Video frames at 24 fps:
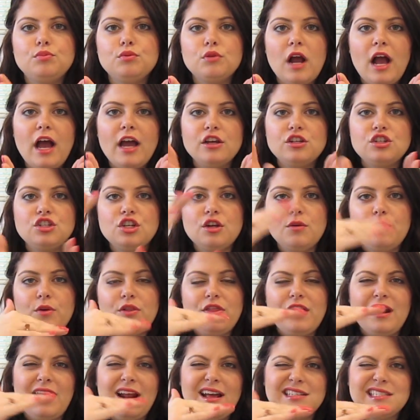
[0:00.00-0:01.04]
brush
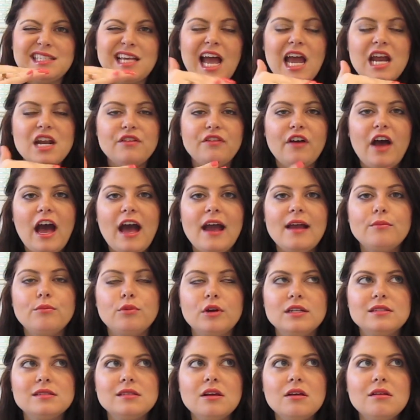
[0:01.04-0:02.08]
that has kind of high
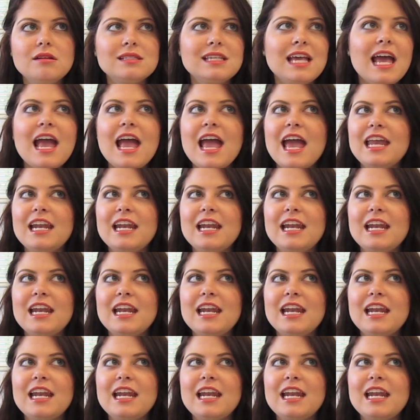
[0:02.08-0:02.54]
bristles,